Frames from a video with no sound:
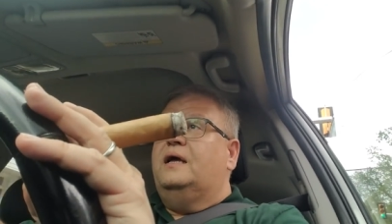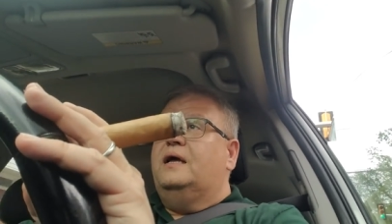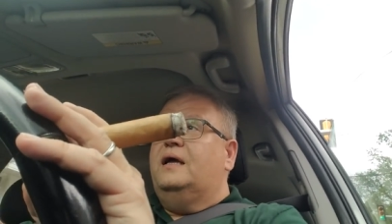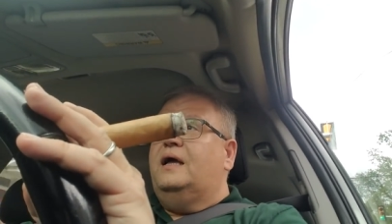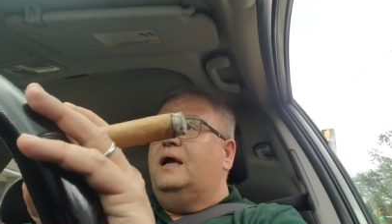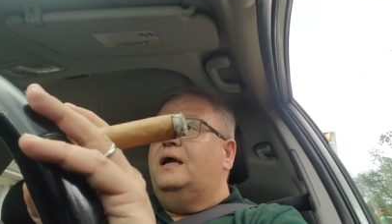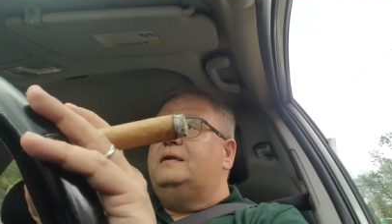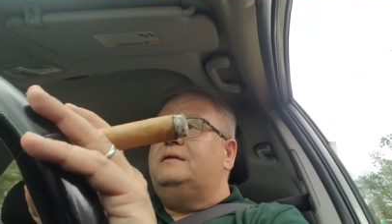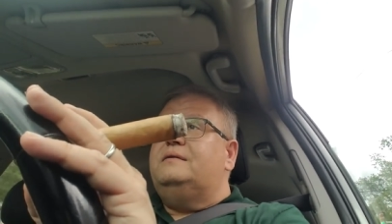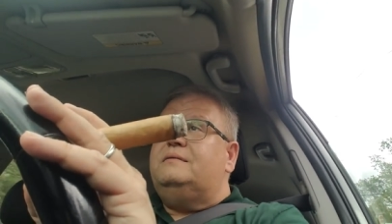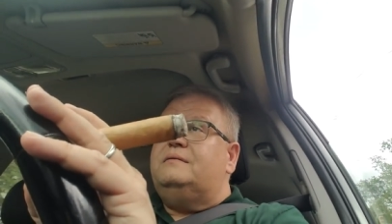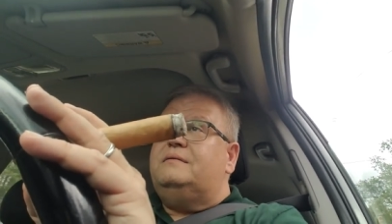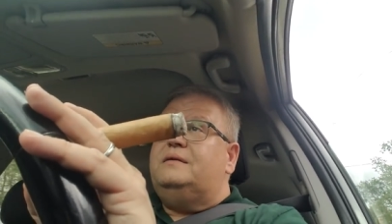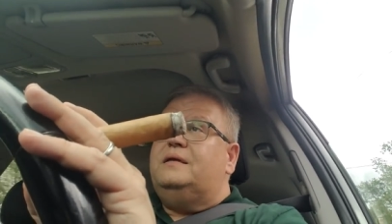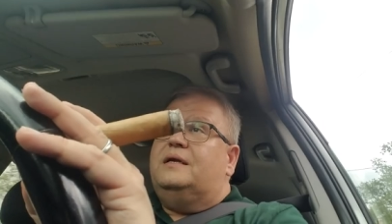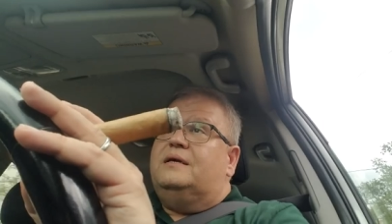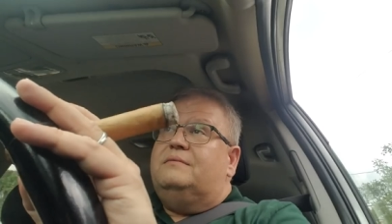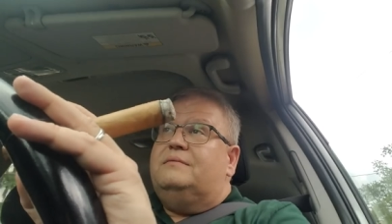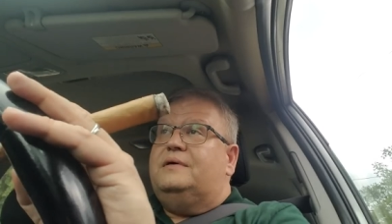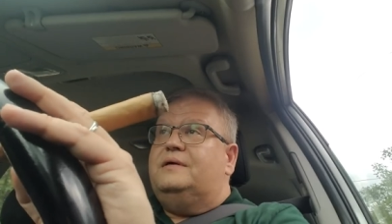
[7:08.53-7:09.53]
And, you
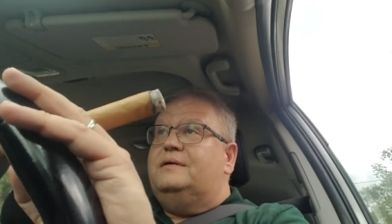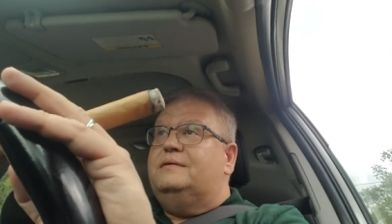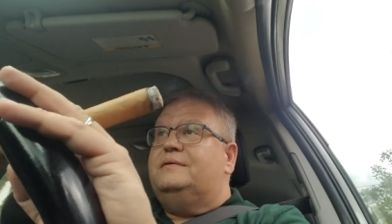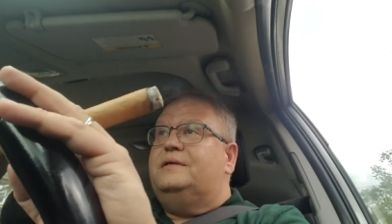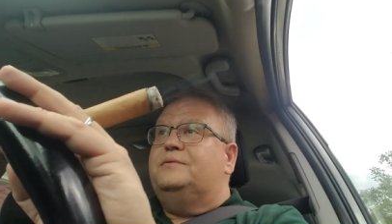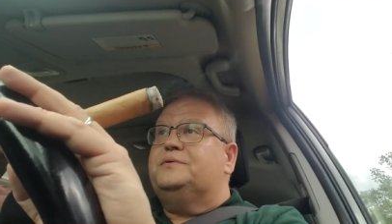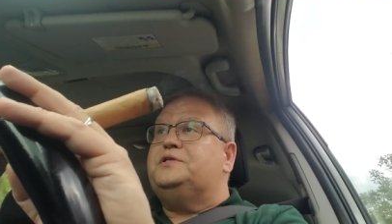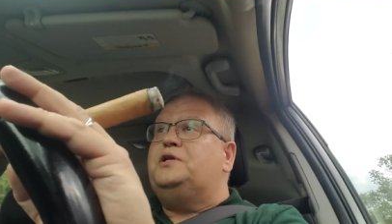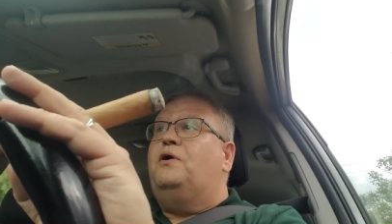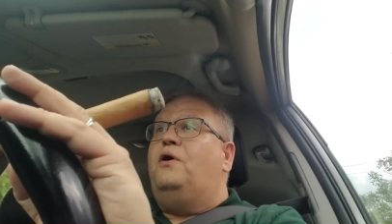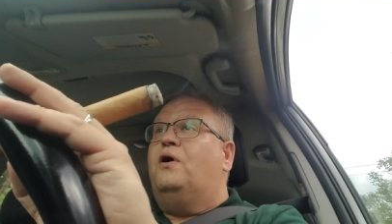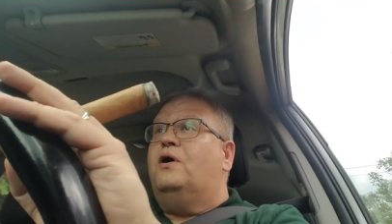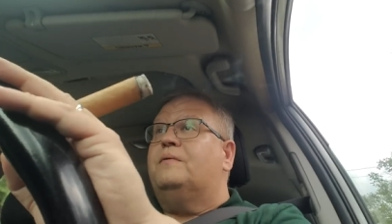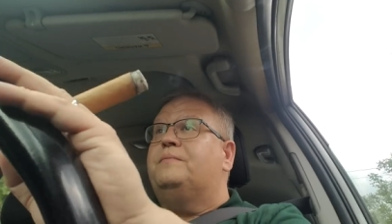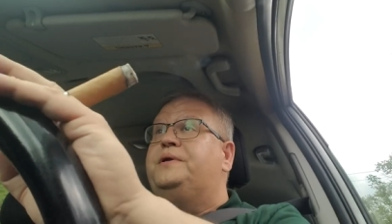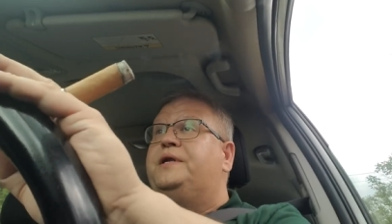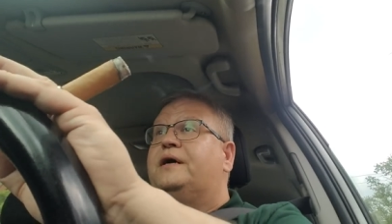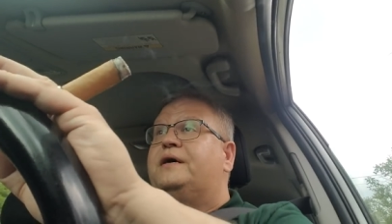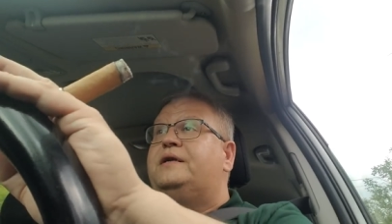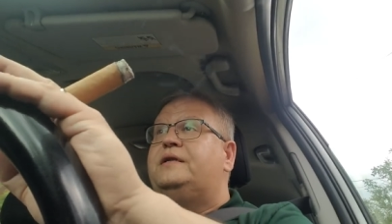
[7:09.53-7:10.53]
know, there was no
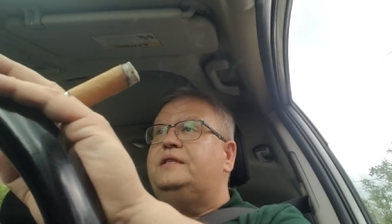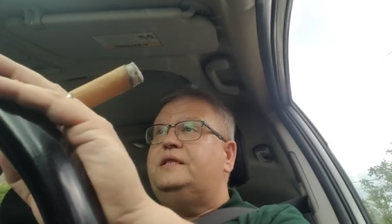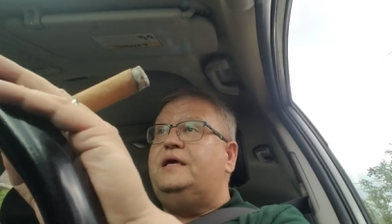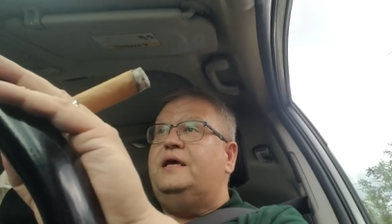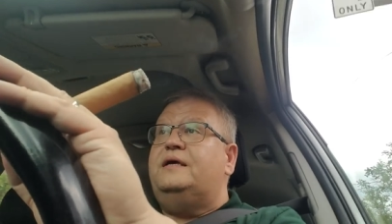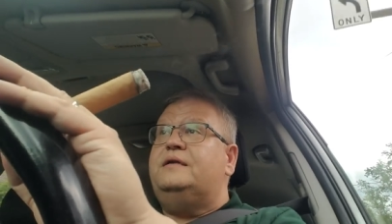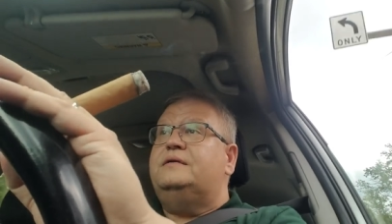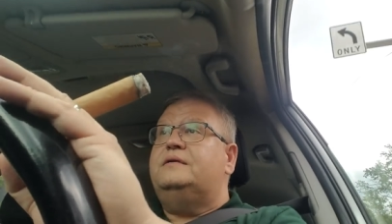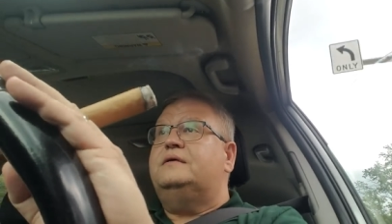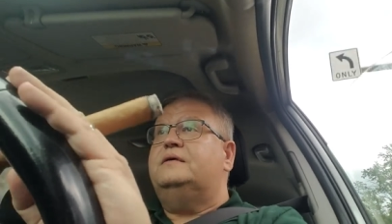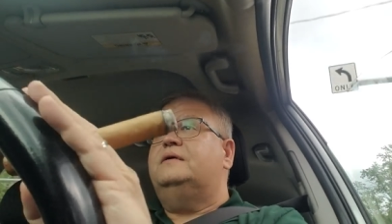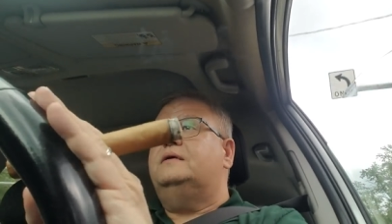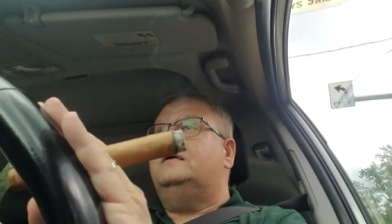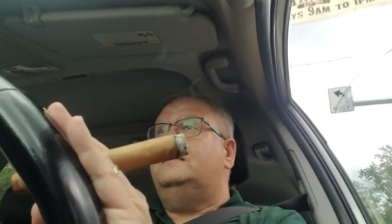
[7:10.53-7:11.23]
harm done in the end.